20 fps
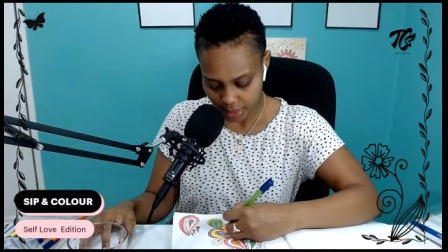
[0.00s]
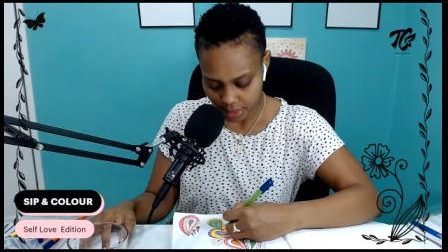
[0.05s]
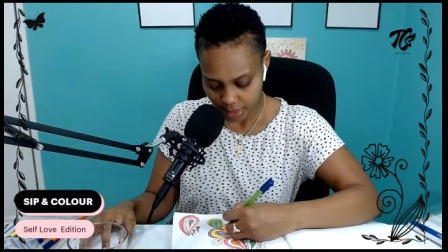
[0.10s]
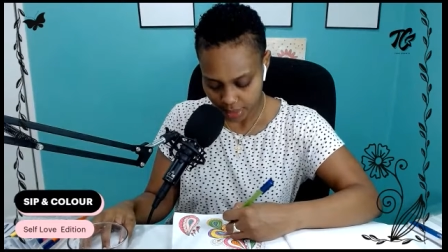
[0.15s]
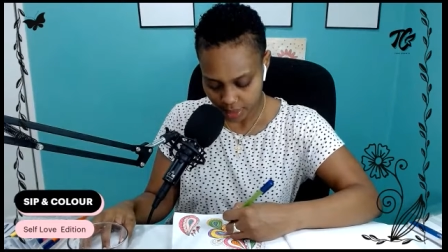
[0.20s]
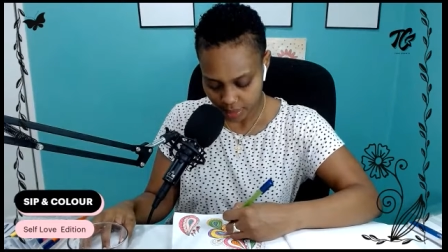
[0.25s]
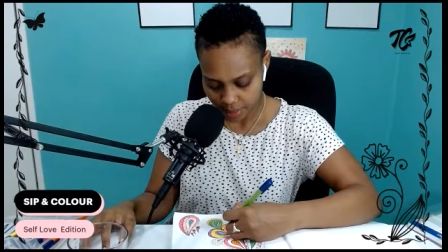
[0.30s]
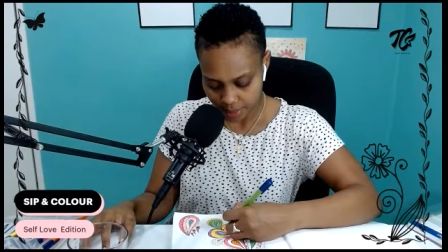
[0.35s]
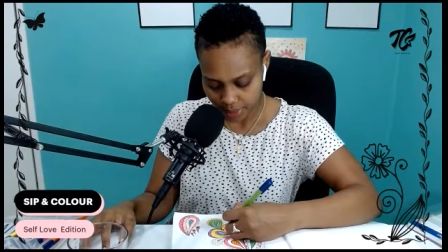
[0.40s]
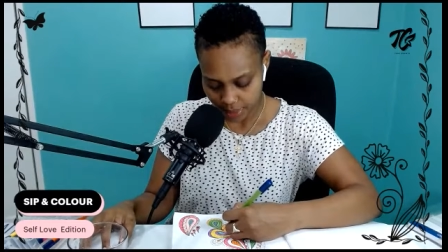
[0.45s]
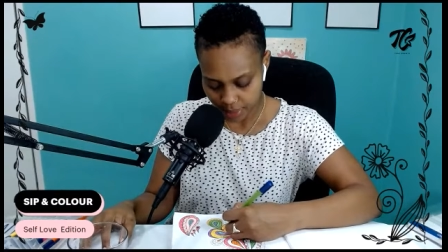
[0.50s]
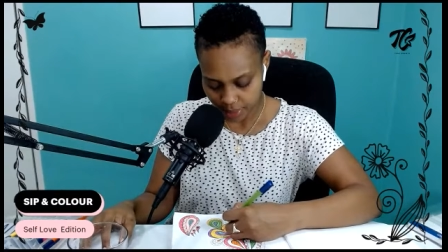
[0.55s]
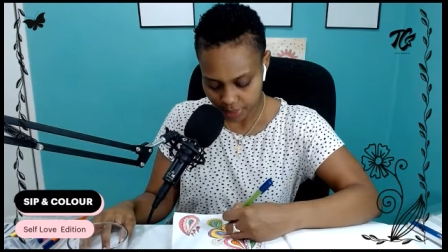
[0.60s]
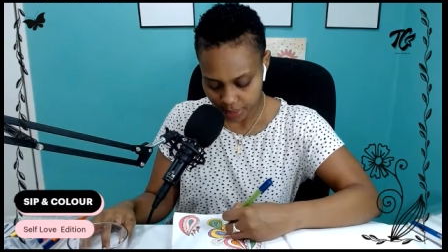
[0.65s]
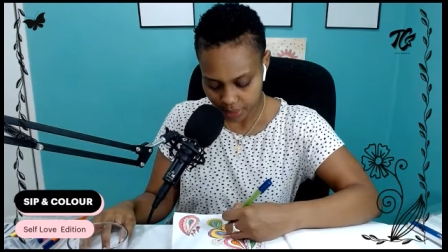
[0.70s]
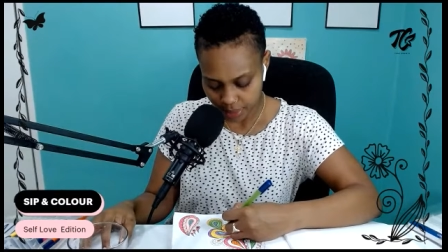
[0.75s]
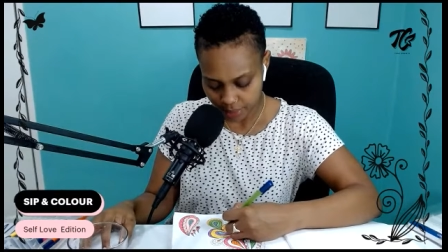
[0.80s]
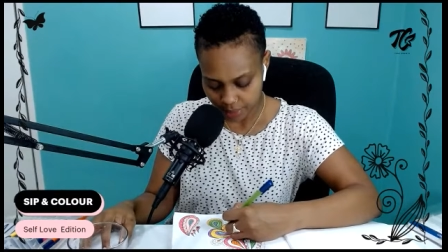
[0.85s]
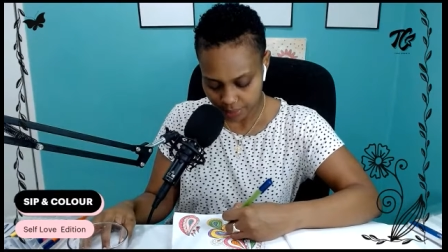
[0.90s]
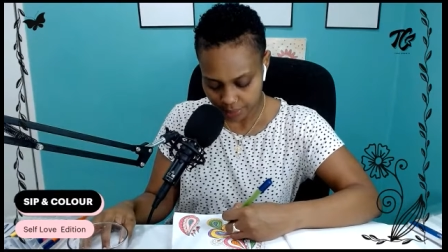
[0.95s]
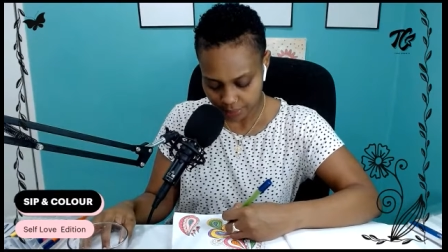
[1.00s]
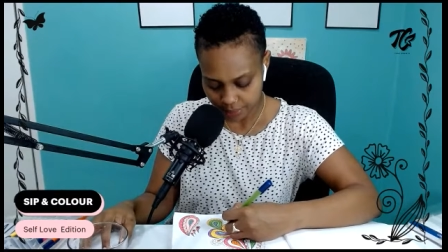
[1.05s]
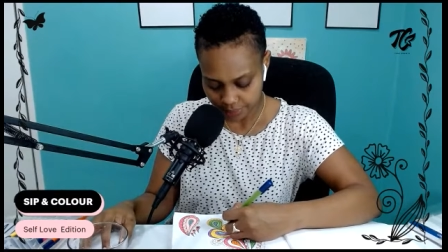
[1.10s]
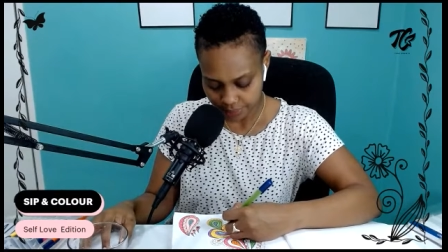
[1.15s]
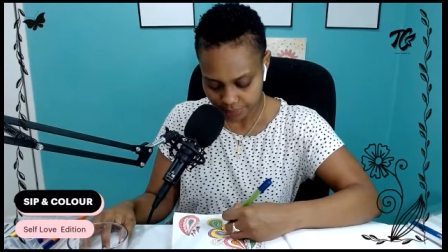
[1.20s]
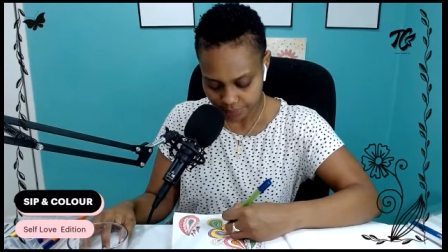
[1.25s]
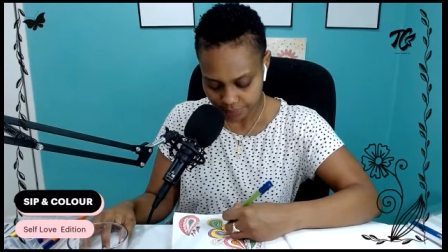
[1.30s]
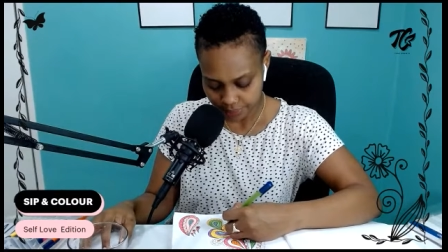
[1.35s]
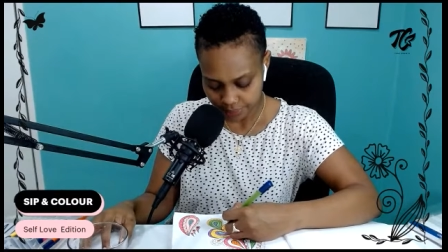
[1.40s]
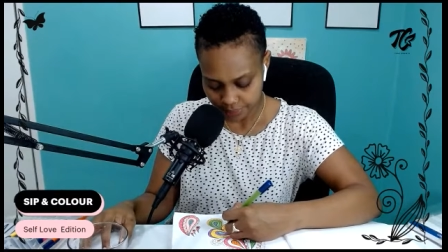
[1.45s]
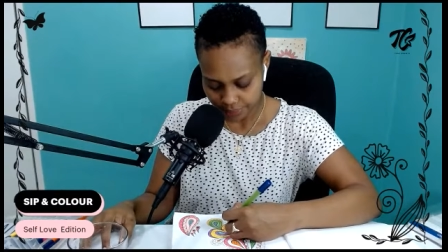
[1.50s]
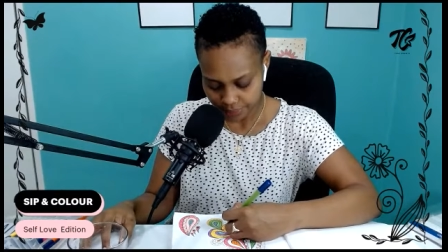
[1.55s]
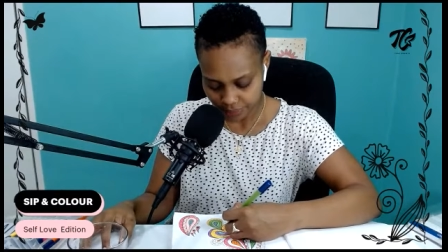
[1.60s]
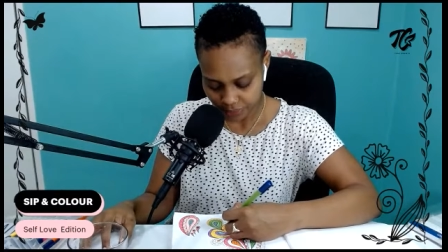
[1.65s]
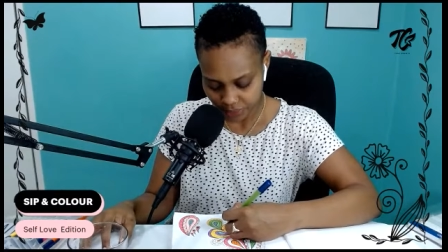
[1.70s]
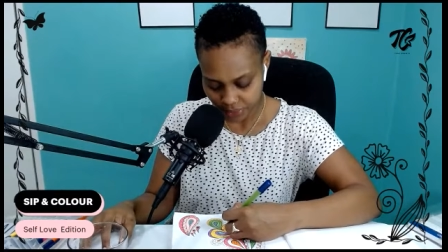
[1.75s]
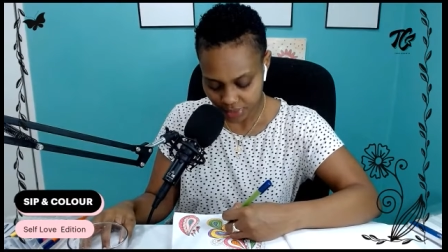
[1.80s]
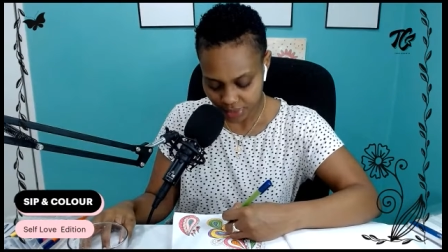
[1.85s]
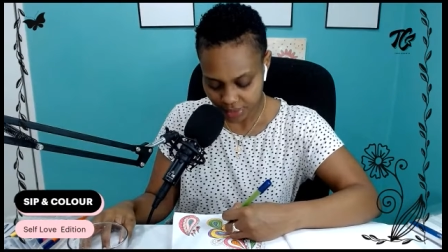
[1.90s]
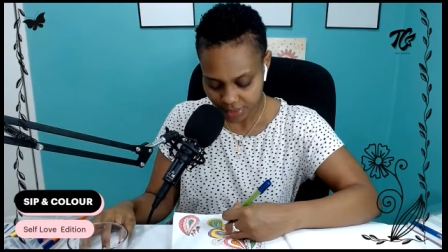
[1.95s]
in a big way,
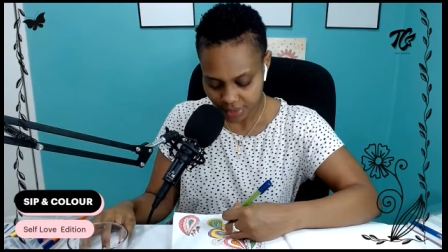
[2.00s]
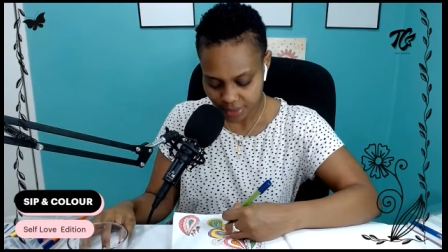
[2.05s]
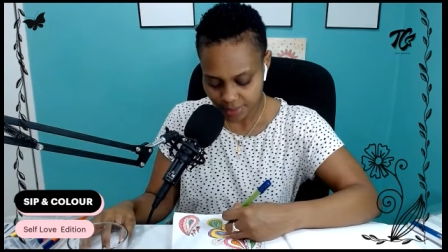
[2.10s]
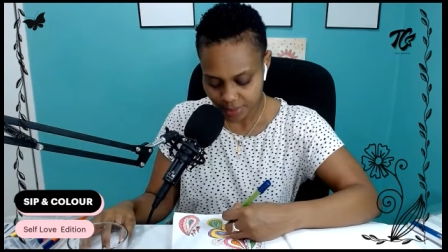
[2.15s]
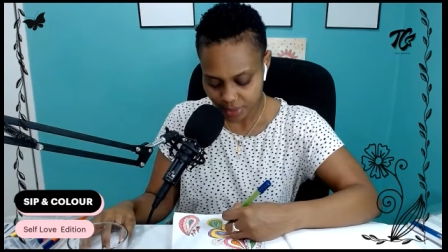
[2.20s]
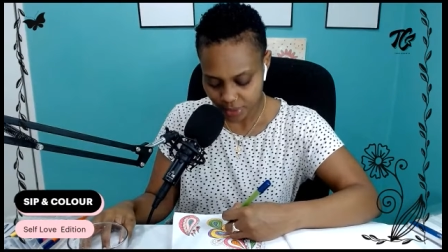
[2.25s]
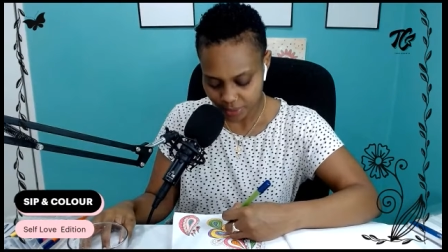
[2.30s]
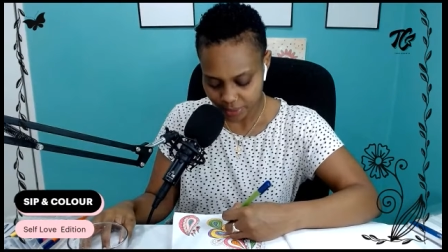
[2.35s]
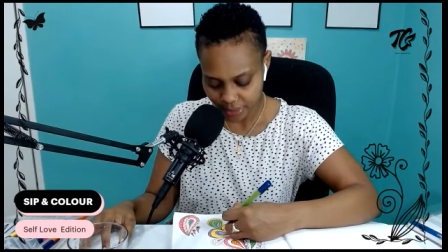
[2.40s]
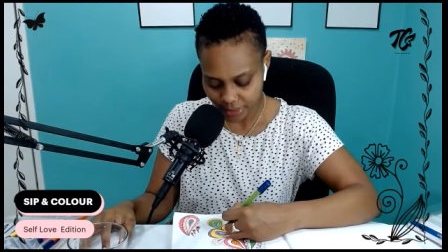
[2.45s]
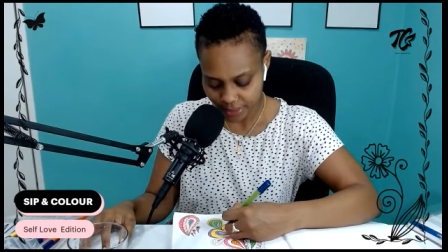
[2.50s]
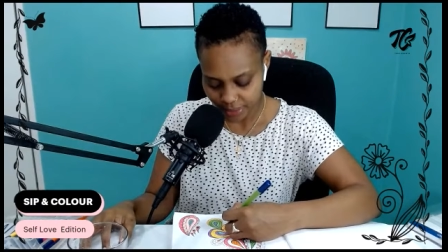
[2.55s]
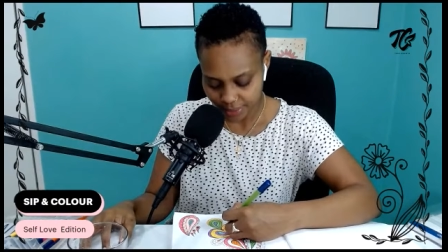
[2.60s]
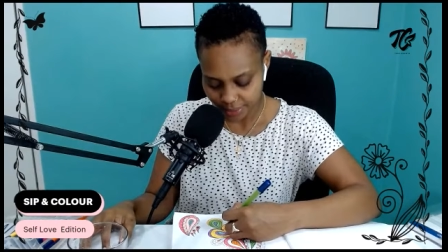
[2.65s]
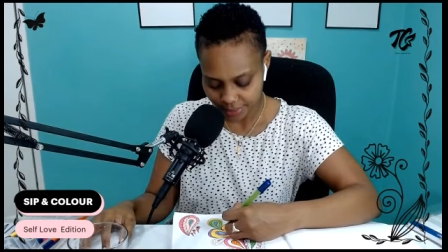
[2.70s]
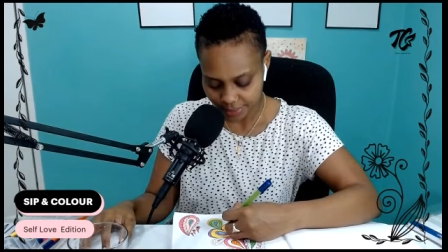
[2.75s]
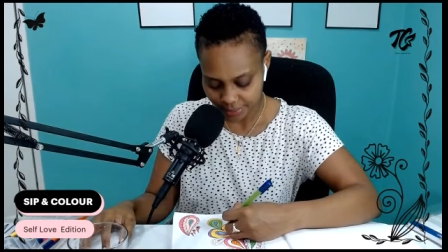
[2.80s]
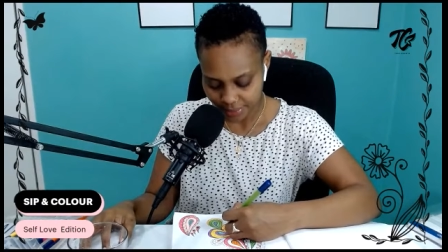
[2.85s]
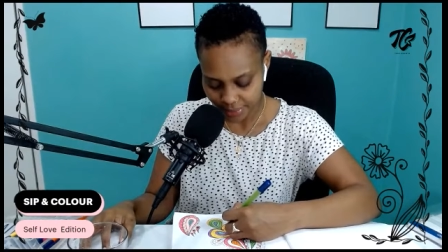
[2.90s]
well, in a small way.